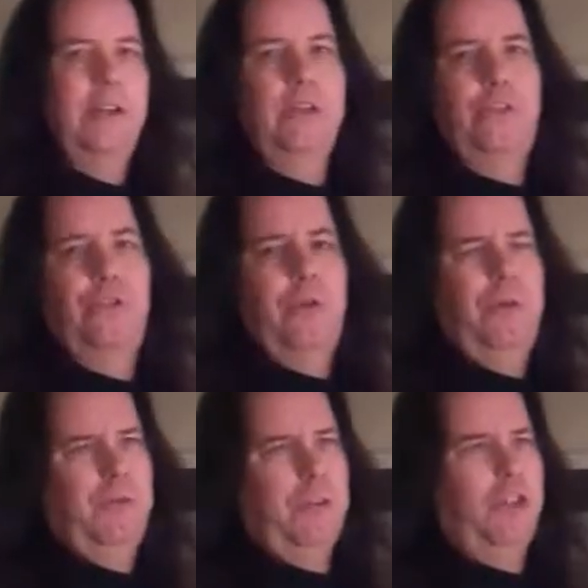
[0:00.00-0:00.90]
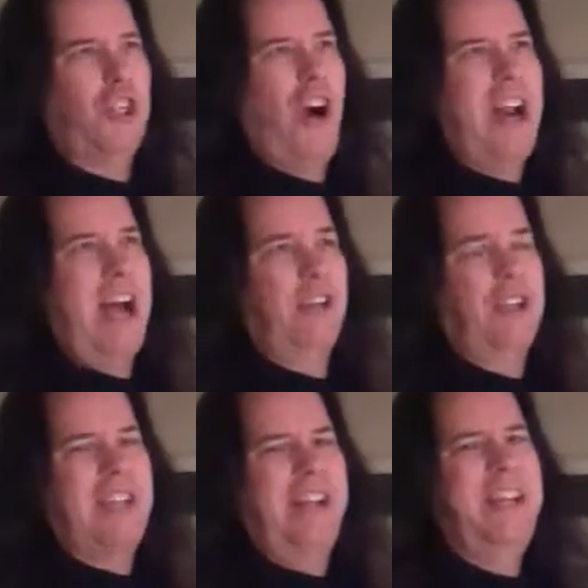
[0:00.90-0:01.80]
is the chart I
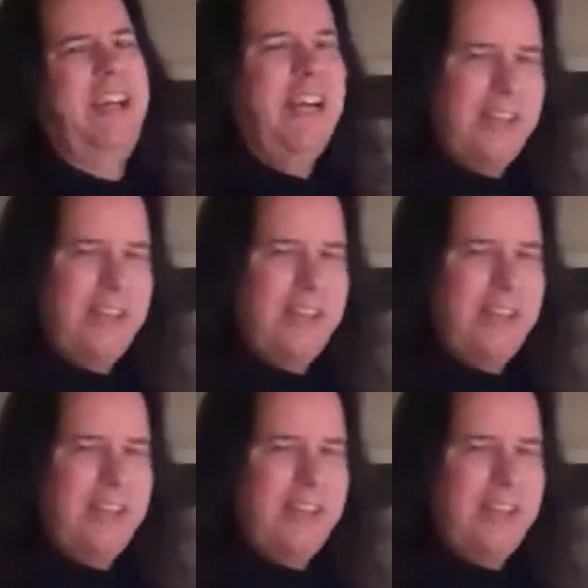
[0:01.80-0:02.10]
looked at